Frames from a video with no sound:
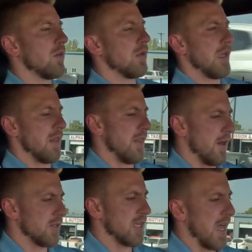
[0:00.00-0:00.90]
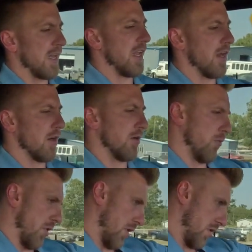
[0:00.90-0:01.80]
And then there's high gear, and
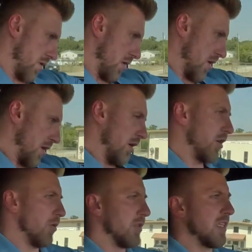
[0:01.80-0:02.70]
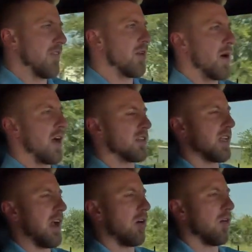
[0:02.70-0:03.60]
we're doing 70 miles an
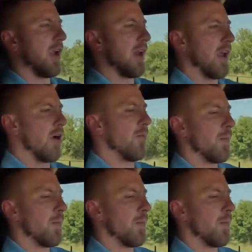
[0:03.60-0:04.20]
hour right now.